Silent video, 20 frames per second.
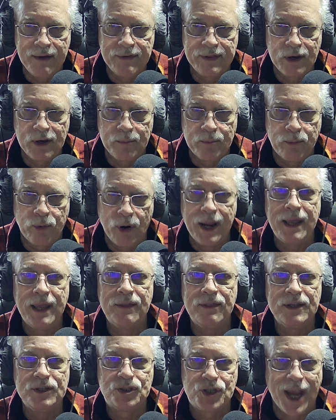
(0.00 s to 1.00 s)
and they're bringing
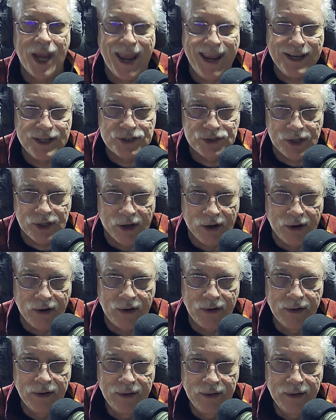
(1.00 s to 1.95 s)
the chainsaw,